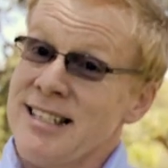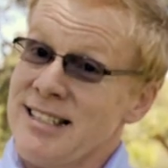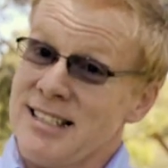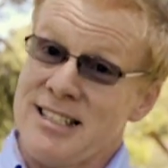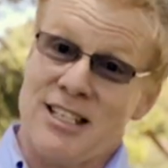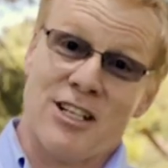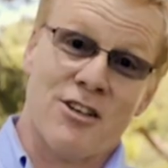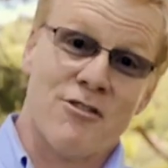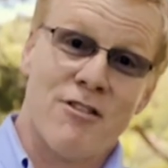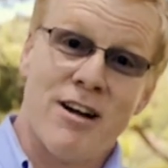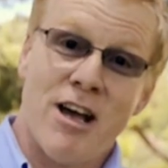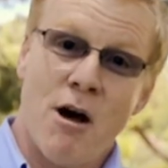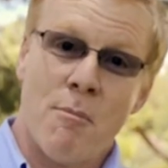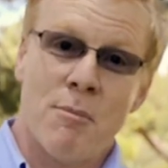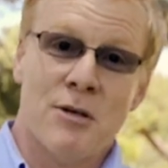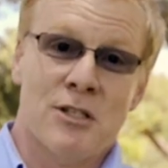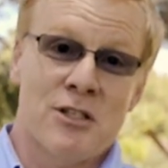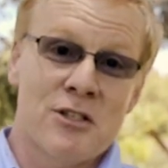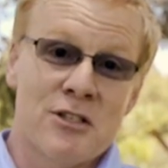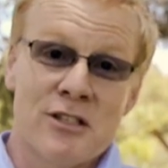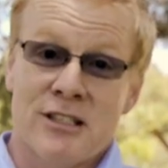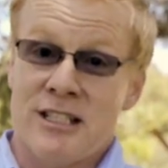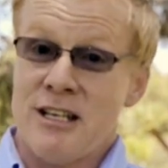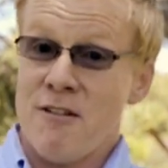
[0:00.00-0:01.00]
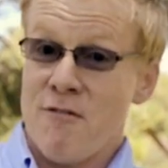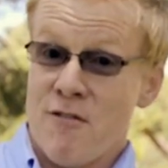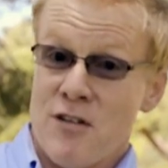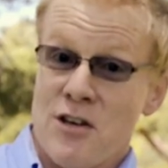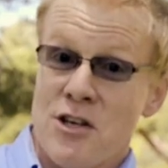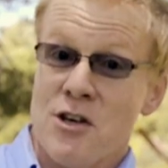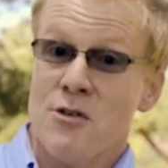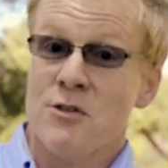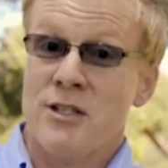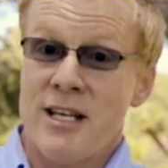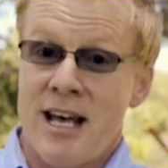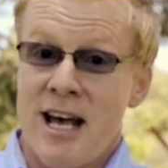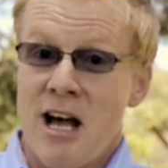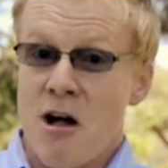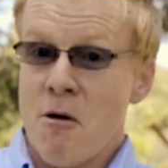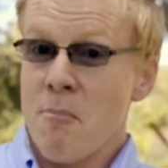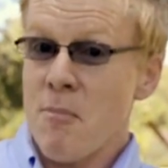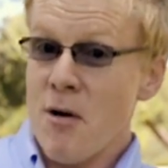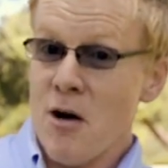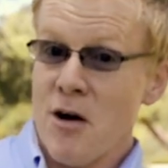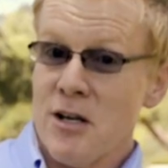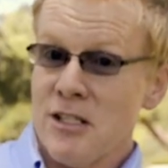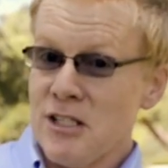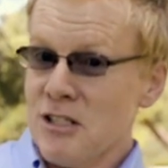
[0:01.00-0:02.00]
This is a great opportunity for you to
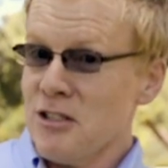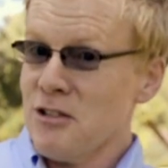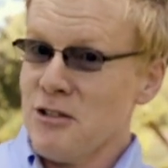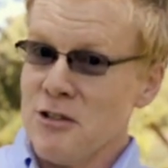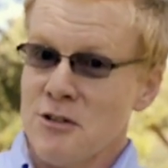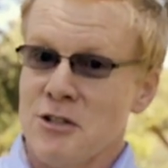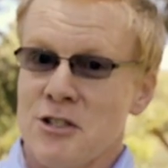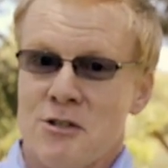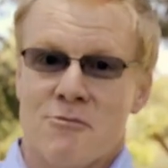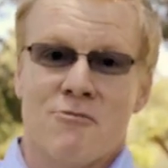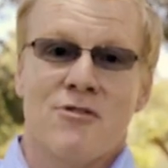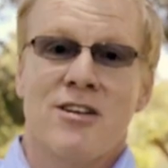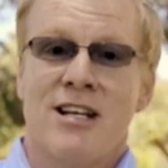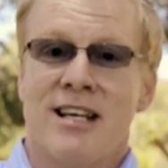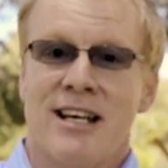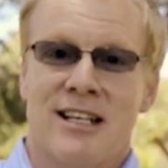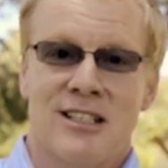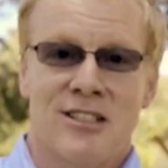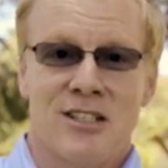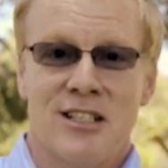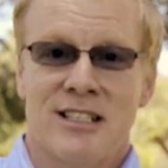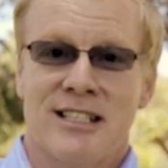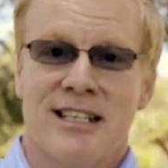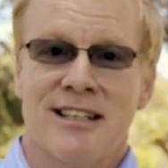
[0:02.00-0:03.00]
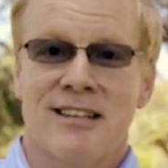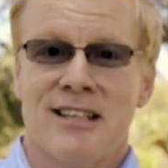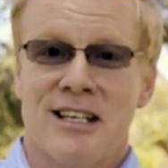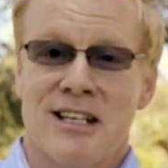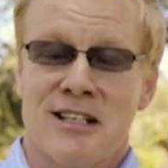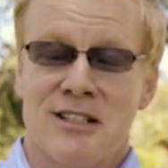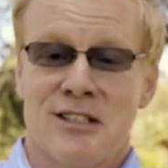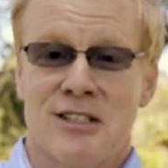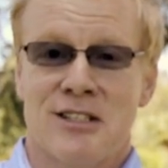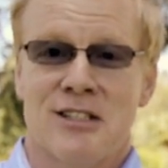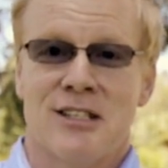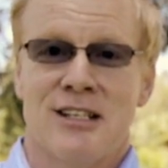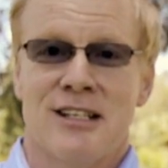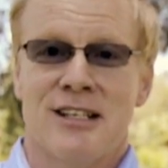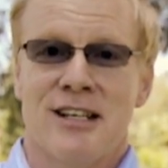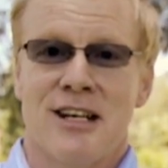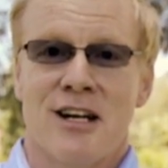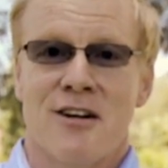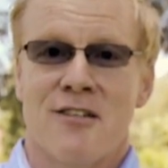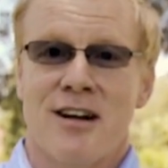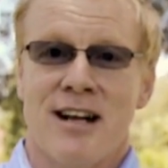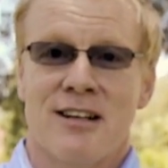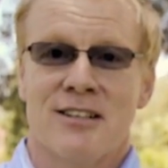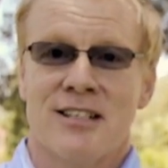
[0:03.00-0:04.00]
help us do some really exciting things
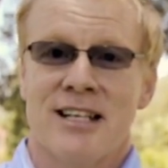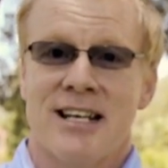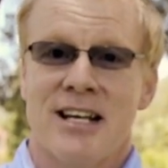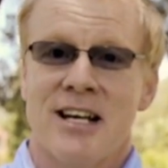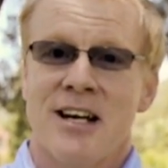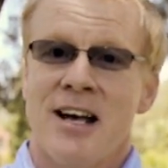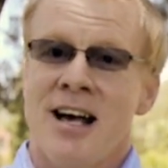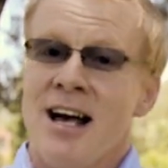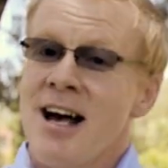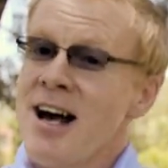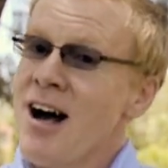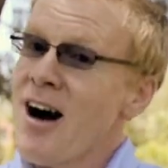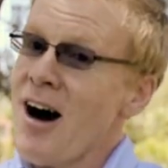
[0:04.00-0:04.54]
around here.